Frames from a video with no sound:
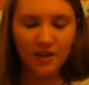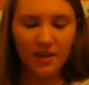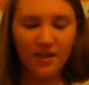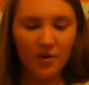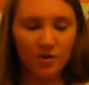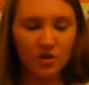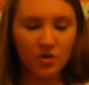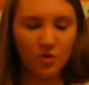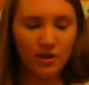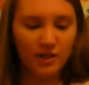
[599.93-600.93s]
There were
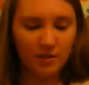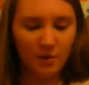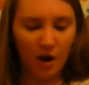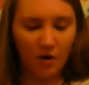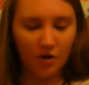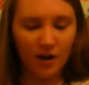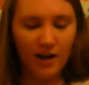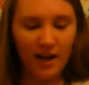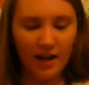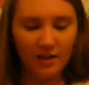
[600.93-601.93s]
stories about great
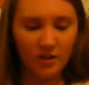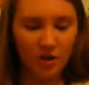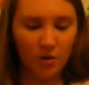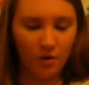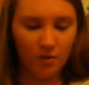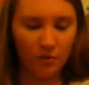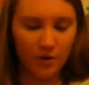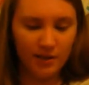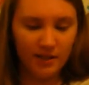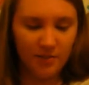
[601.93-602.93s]
aunts who were
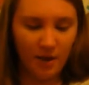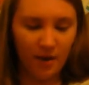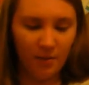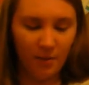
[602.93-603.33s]
forced to bake